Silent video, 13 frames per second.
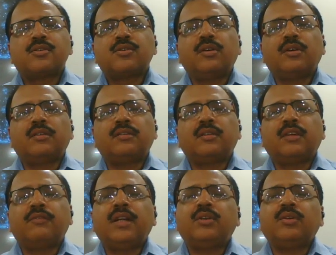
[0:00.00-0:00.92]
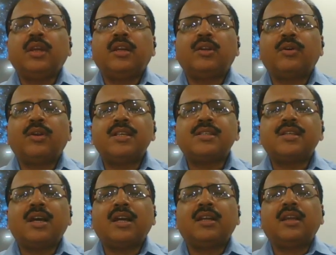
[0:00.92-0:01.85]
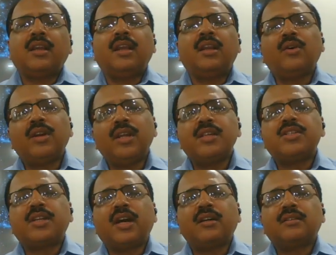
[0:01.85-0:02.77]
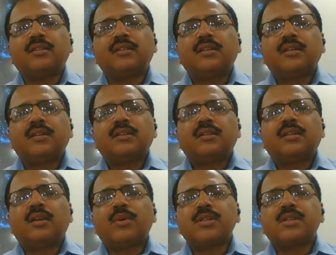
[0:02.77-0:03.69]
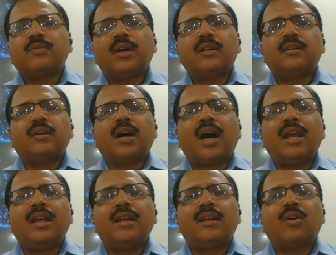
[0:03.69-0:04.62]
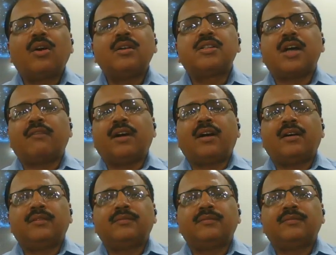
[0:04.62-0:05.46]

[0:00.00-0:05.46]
So they went to Indonesia. In Indonesia, there was a one island called Java.